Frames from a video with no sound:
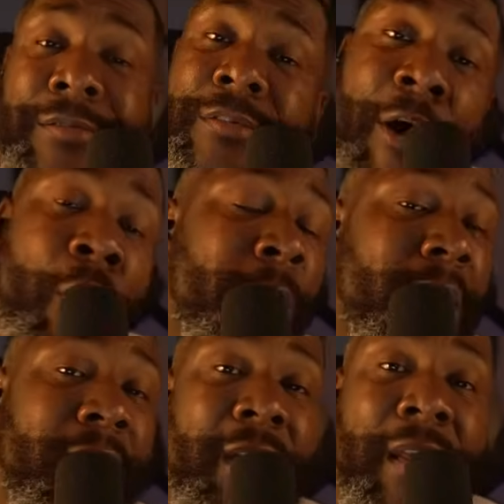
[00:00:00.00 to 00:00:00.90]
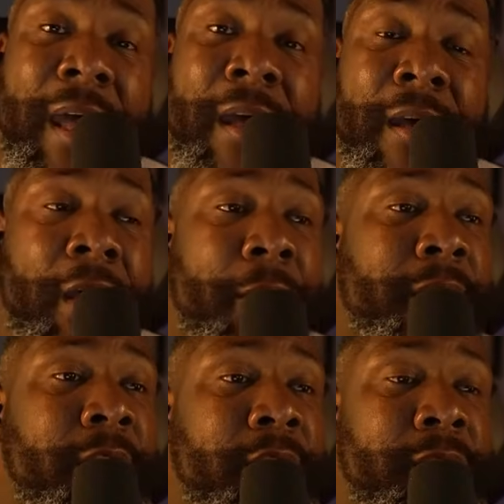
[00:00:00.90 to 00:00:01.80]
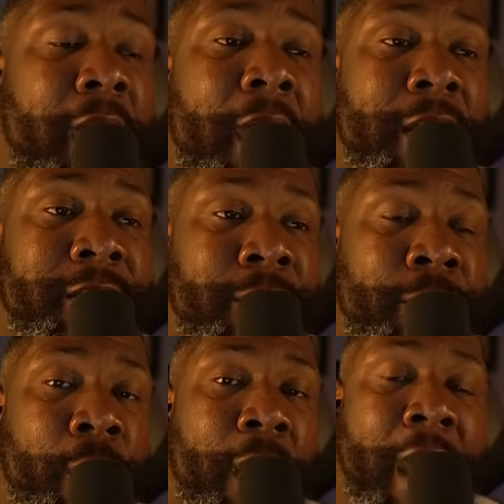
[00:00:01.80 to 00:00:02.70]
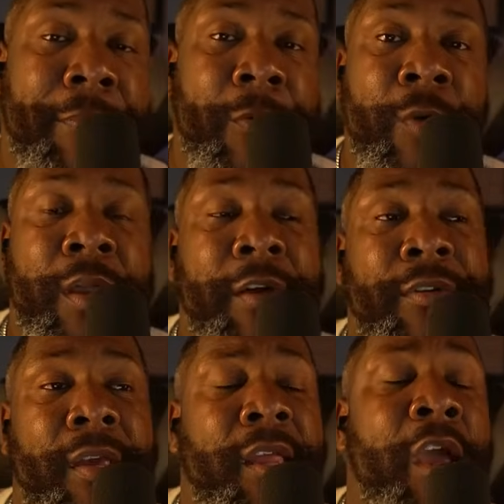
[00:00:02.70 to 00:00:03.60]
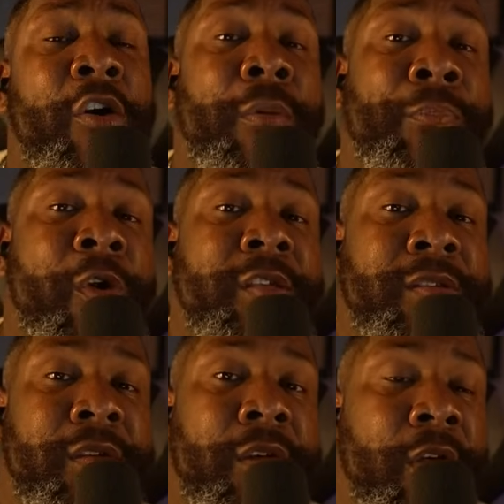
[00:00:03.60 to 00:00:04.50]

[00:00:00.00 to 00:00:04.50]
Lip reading: Don't believe that, because ask them what happened whenever that they go to prison.